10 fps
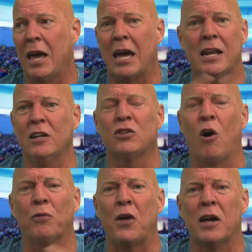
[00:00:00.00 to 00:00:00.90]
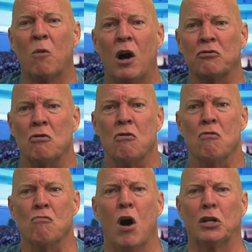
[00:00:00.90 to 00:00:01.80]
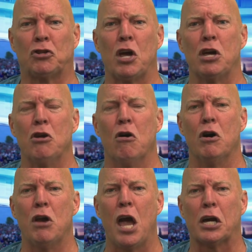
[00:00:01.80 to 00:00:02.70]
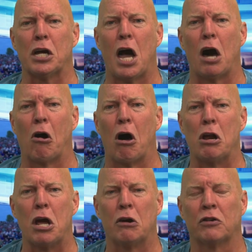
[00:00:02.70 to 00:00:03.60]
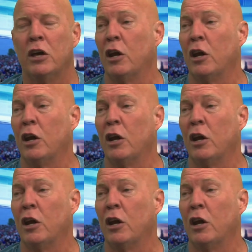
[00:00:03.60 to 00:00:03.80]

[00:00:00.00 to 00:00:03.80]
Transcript: And his whole thing was, What's he doing naked out on the internet?